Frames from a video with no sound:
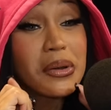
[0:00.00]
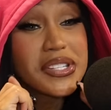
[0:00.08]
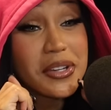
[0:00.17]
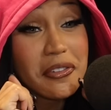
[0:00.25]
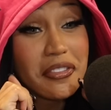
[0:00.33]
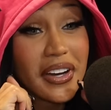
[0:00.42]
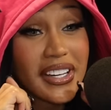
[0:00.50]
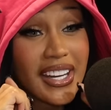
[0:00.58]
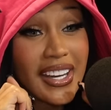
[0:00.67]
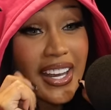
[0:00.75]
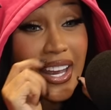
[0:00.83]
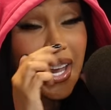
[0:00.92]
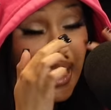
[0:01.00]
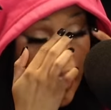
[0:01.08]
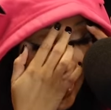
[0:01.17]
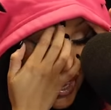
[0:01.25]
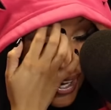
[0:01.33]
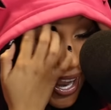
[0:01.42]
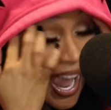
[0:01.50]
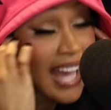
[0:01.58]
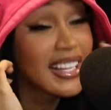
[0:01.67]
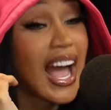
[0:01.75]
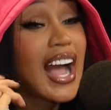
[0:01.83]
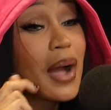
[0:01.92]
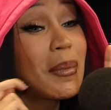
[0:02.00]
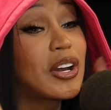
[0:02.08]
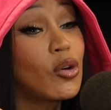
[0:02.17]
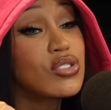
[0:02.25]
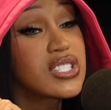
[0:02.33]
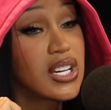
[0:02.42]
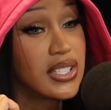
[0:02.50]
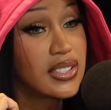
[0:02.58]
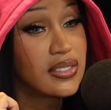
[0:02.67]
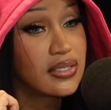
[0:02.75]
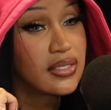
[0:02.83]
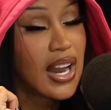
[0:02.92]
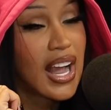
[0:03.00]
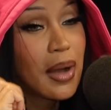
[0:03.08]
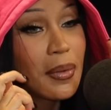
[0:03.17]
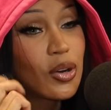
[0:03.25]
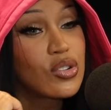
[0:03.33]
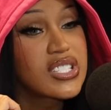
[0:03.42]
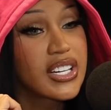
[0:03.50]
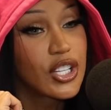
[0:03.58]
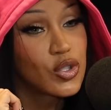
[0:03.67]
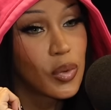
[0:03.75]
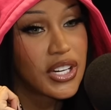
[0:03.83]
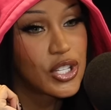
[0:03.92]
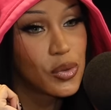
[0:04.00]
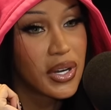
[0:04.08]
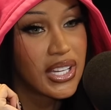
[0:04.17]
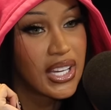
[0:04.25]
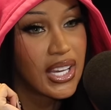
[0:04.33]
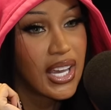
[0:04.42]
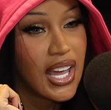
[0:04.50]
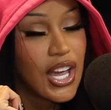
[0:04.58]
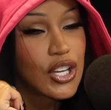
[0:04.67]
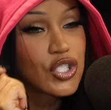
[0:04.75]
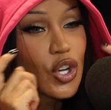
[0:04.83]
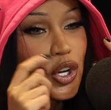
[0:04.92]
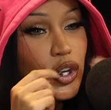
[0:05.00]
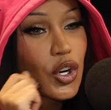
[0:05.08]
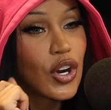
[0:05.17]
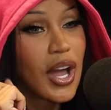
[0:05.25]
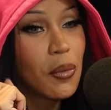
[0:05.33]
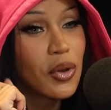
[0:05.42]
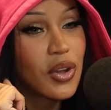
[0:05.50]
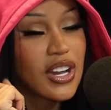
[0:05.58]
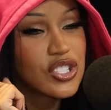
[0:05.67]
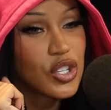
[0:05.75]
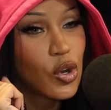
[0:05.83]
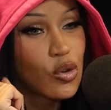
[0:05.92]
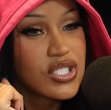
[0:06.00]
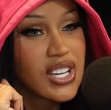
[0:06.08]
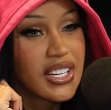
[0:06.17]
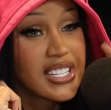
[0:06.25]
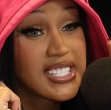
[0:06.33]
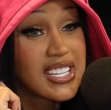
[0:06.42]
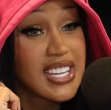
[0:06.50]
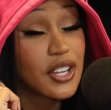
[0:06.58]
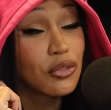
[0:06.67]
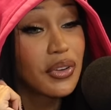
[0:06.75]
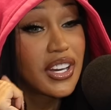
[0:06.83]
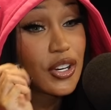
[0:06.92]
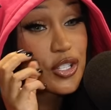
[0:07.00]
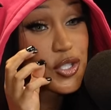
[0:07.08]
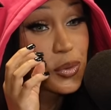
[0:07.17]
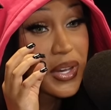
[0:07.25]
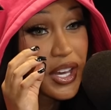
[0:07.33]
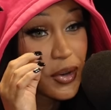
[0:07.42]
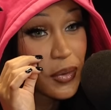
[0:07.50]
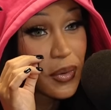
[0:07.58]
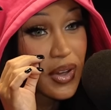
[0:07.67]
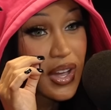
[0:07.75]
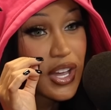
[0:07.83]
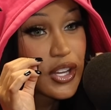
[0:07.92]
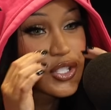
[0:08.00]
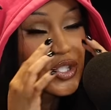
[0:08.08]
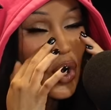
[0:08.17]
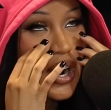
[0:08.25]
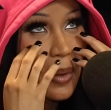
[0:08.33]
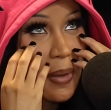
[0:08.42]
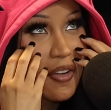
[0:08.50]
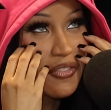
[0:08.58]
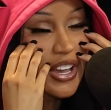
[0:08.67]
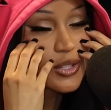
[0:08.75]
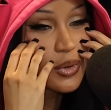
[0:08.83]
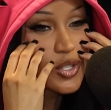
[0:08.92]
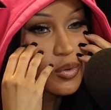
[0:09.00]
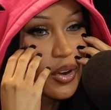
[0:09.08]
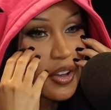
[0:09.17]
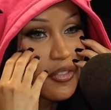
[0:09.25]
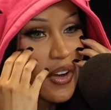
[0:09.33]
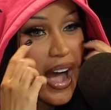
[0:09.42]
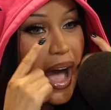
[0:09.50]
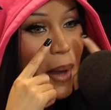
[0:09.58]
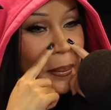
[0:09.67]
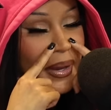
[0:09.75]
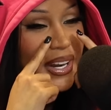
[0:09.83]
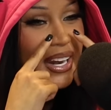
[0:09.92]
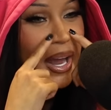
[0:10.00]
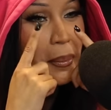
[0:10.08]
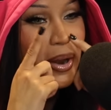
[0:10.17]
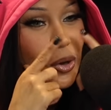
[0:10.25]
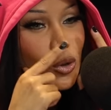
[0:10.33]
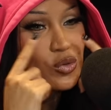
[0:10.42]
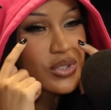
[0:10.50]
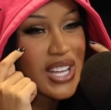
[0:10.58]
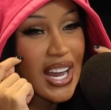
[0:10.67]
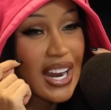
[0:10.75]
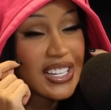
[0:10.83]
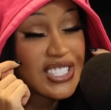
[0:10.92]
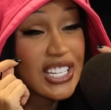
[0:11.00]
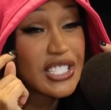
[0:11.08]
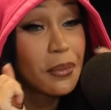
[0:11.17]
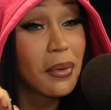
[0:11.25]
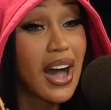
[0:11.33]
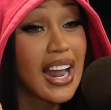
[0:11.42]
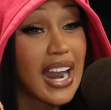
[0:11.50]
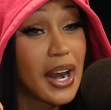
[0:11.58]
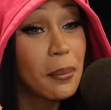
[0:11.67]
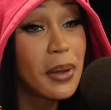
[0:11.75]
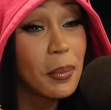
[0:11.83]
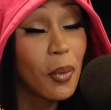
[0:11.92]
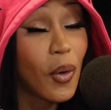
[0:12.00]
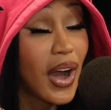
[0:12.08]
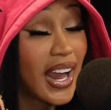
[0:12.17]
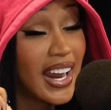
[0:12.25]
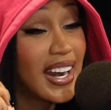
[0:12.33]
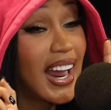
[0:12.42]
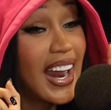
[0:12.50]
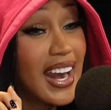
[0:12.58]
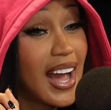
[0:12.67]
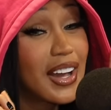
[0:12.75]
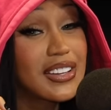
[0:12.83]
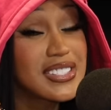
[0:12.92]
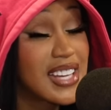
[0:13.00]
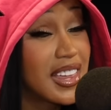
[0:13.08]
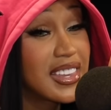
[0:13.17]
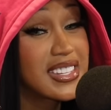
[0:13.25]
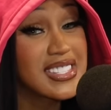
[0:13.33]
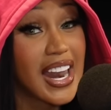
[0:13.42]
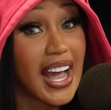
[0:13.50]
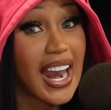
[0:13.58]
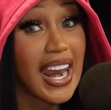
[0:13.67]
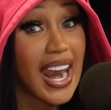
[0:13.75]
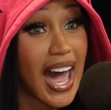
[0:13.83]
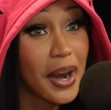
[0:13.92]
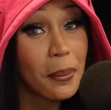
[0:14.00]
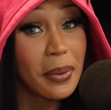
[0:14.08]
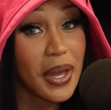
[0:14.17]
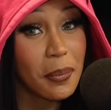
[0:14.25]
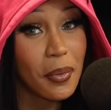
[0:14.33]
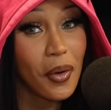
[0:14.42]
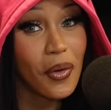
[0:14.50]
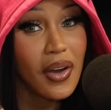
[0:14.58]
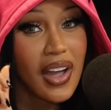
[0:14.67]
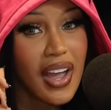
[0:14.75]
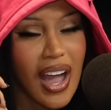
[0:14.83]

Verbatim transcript: know what's so funny? Mm. I, I got my nose done. Mm-hmm. I got my nose done in 2020. Mm-hmm. So, you know, like when you get your nose done, it takes like three years to heal. Oh. So like my oh. face was swollen for a hot minute, like my nose was like kind of changing. But yeah. a lot of people, and and I could say this, like a lot of people,